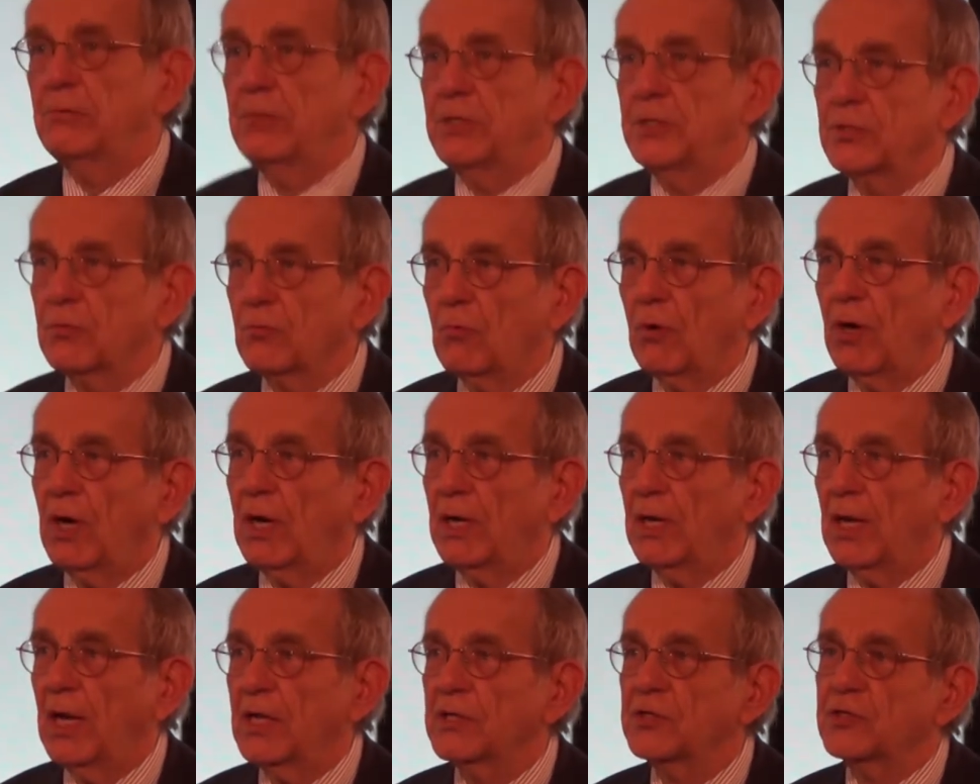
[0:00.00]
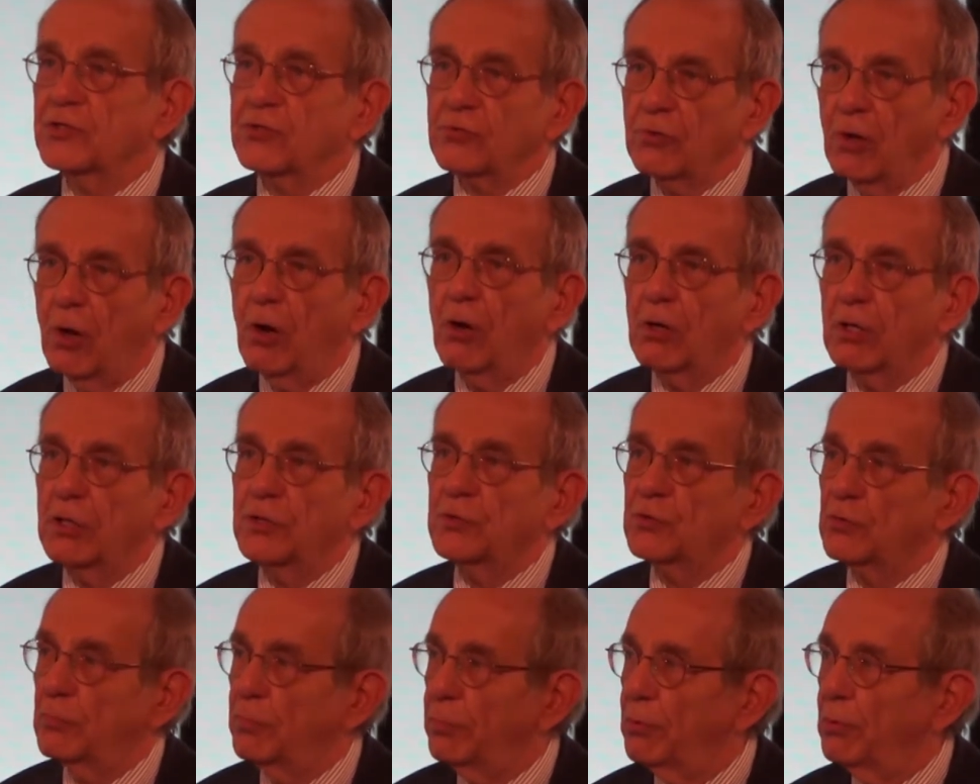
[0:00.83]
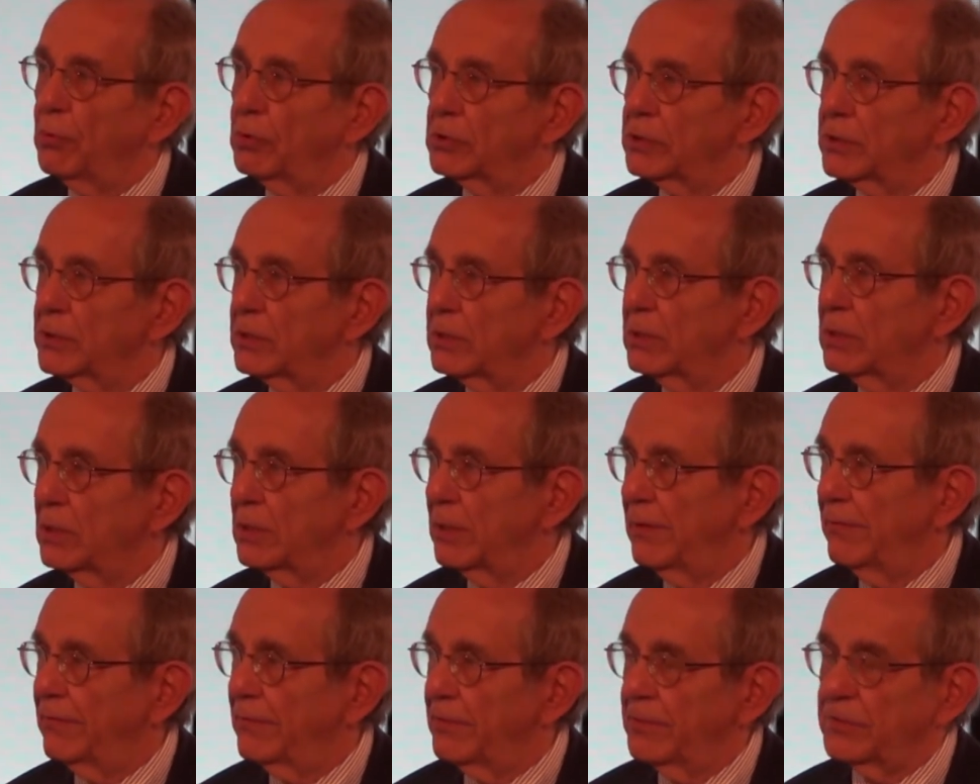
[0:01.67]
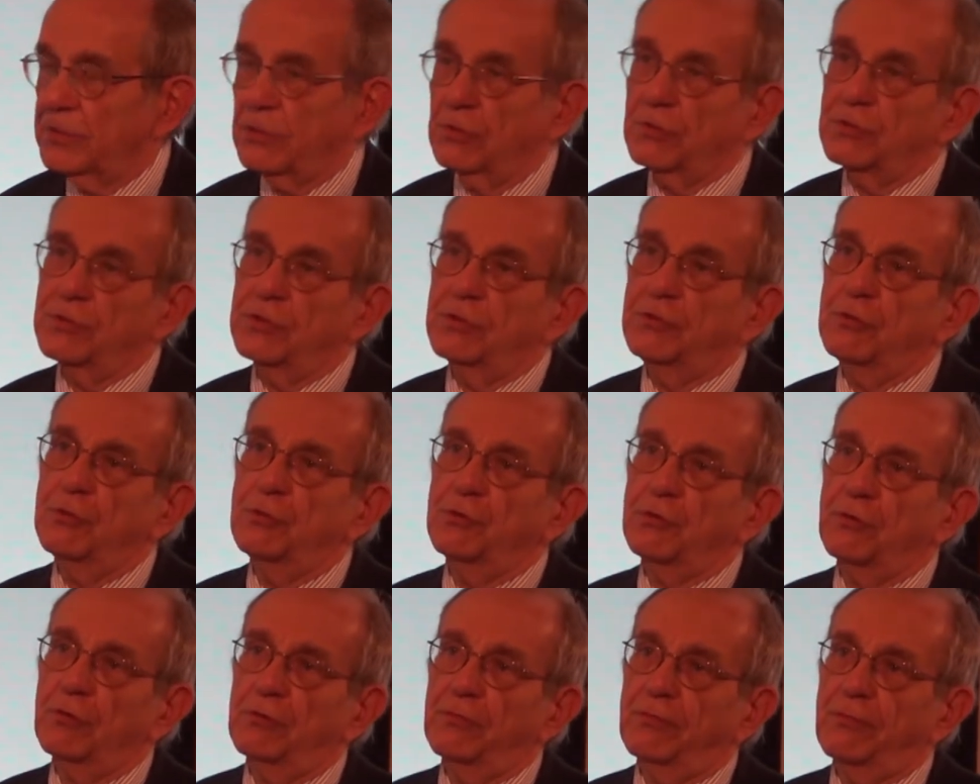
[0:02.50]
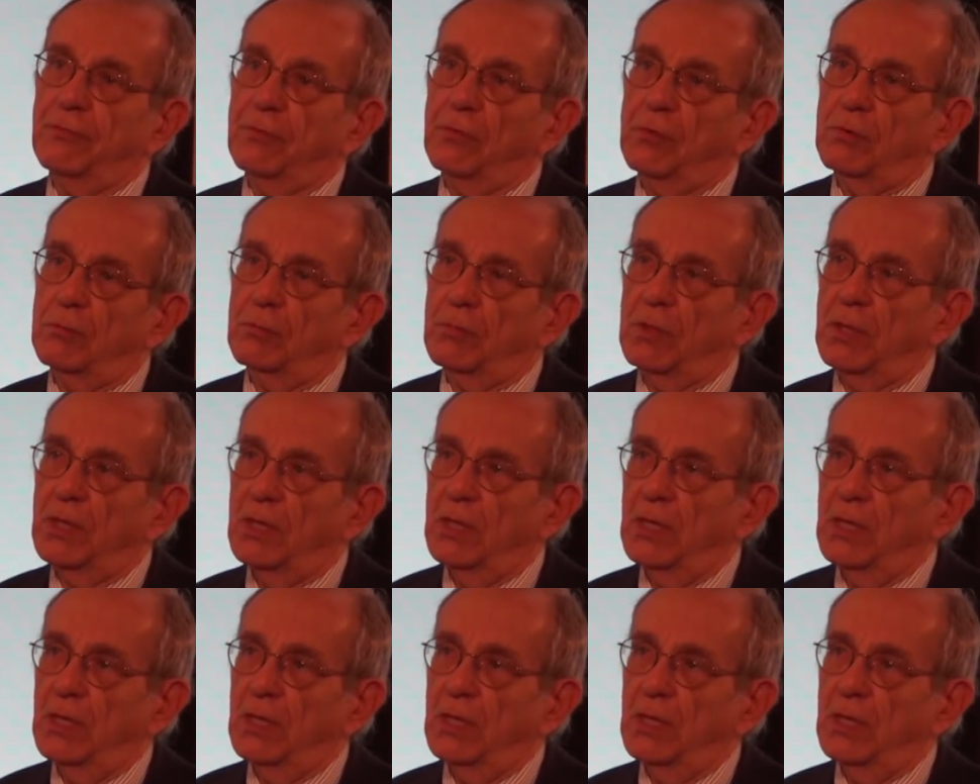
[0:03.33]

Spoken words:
reason why I strongly support the constitutional reform,